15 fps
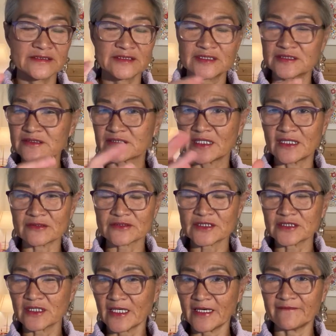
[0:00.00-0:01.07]
did not
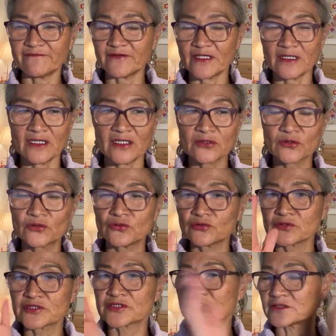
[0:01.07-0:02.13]
have a
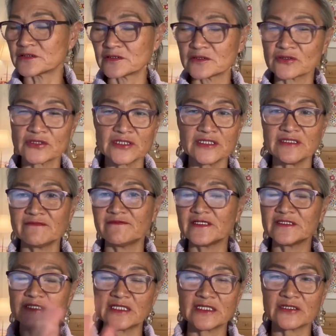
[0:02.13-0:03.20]
good
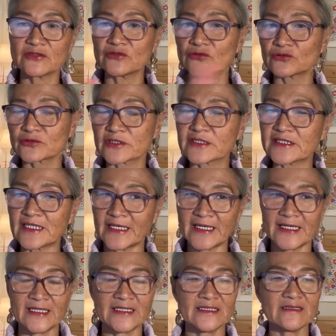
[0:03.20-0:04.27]
evening, good
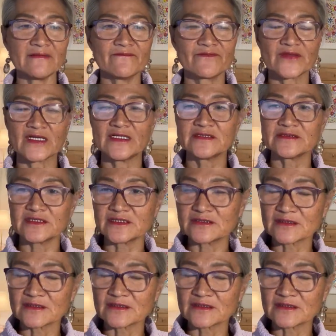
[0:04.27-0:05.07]
day, did